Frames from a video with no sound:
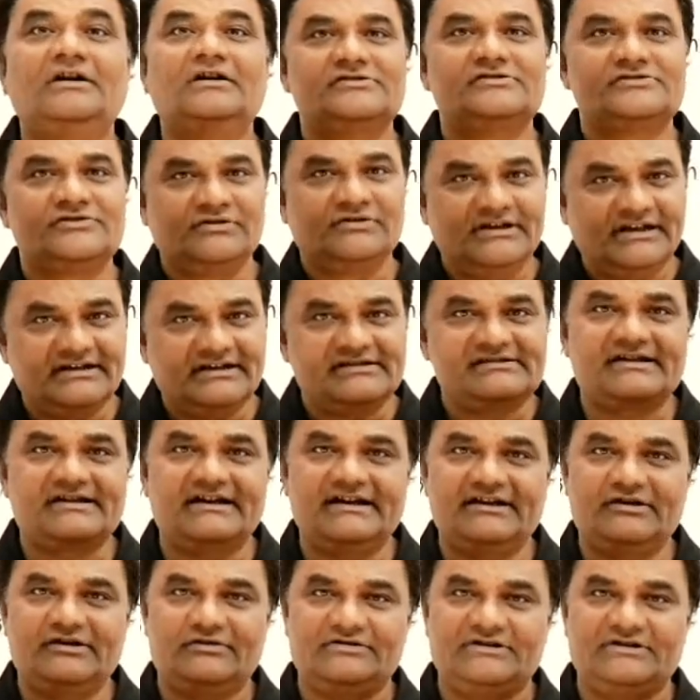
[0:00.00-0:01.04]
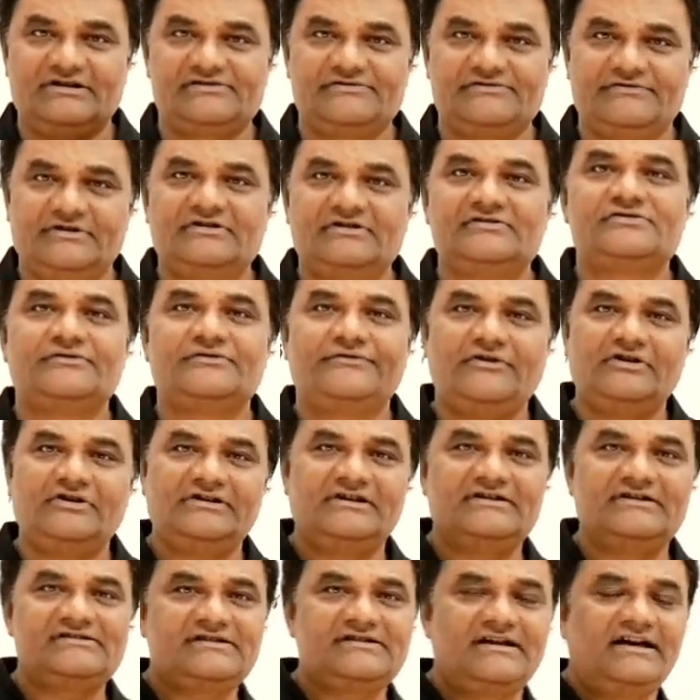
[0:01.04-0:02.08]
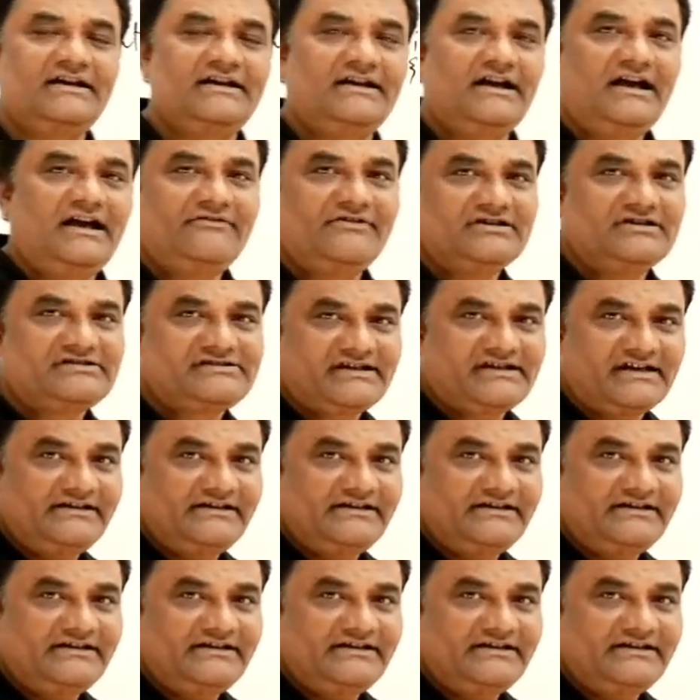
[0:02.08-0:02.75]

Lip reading: So let us write on this one. So for this I have a